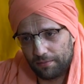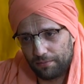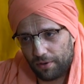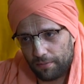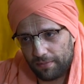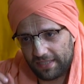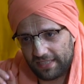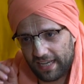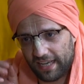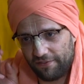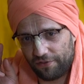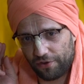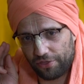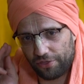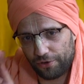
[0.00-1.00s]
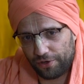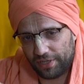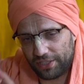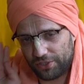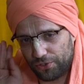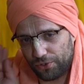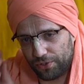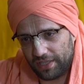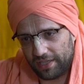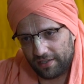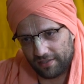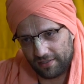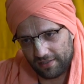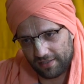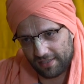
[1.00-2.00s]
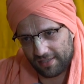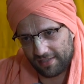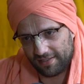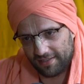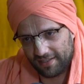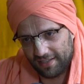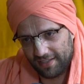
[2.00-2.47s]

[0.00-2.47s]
Brahma said, for 32 years,